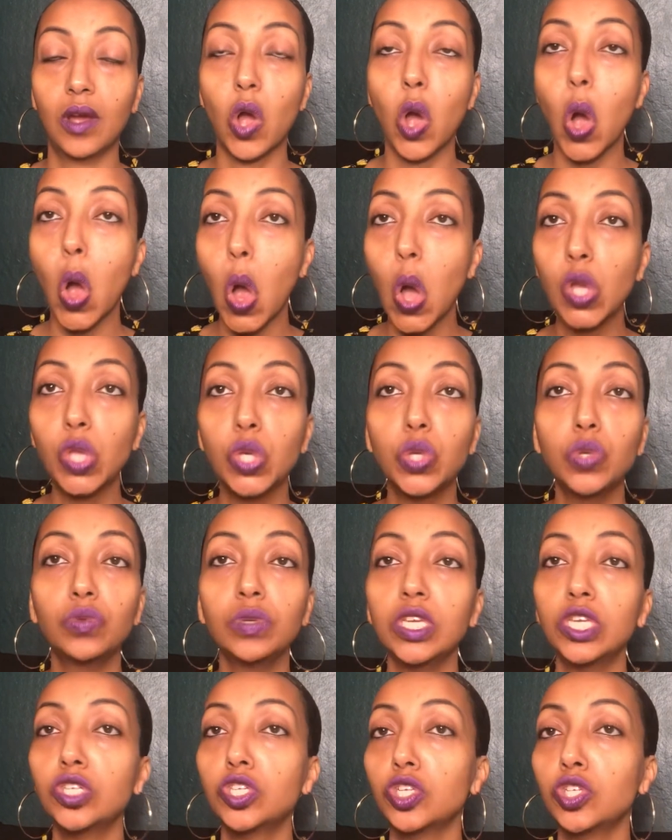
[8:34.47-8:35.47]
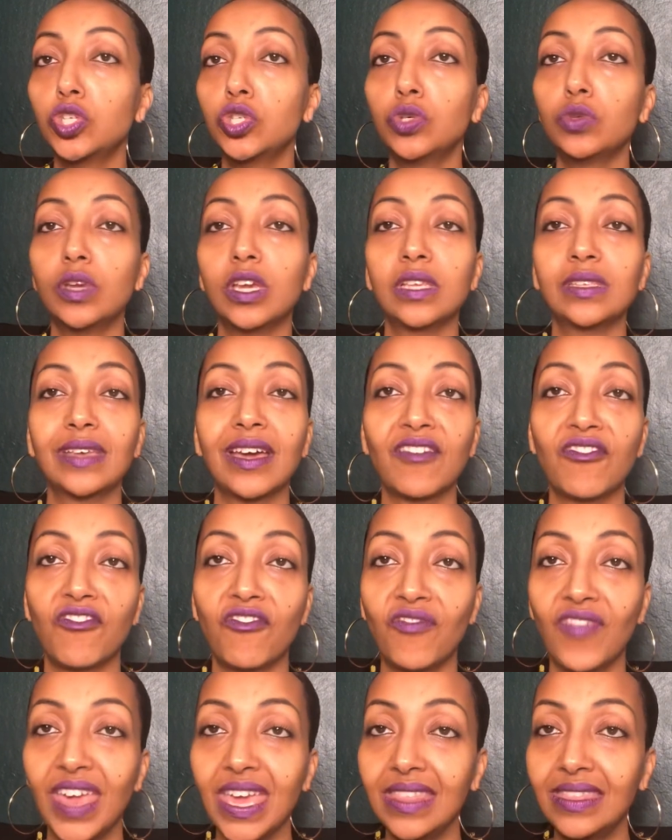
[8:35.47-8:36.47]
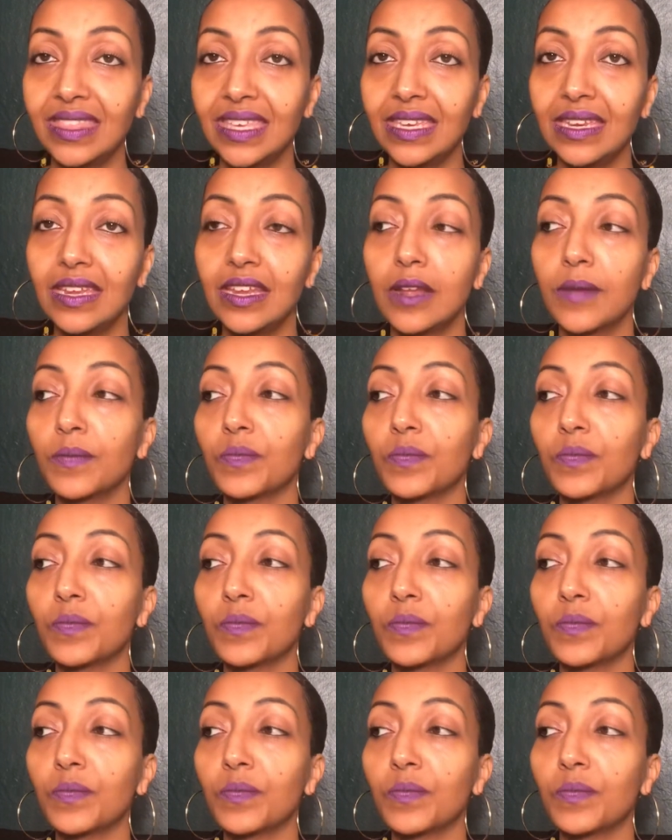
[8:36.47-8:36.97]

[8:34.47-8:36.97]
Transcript: All you need to do is have faith in it,